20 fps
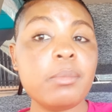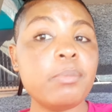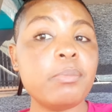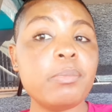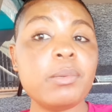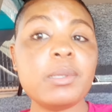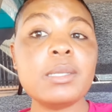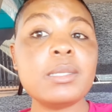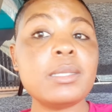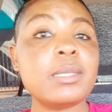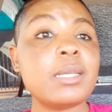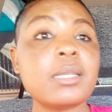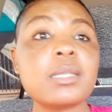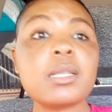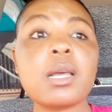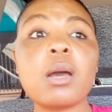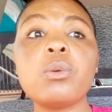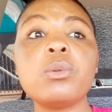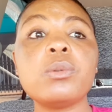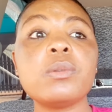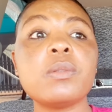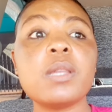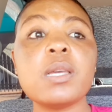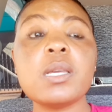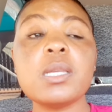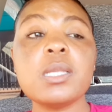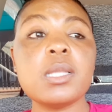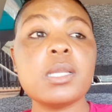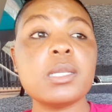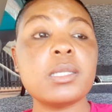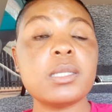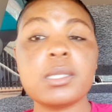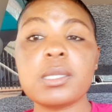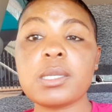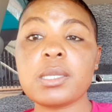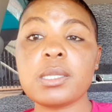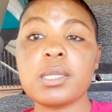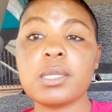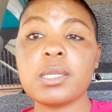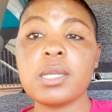He's just out there in the
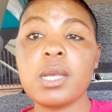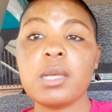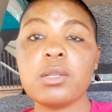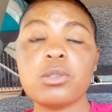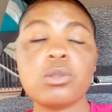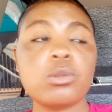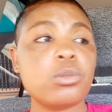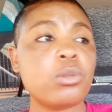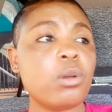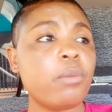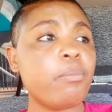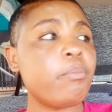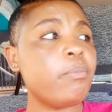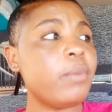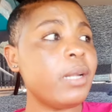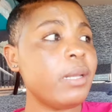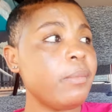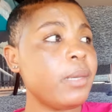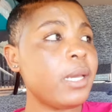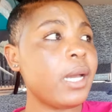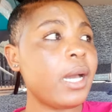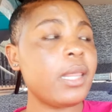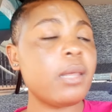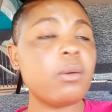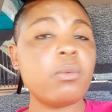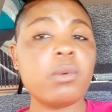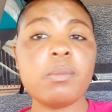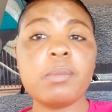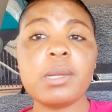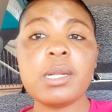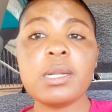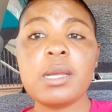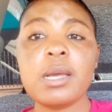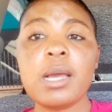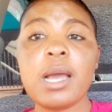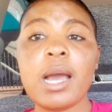street. So stop blaming other women.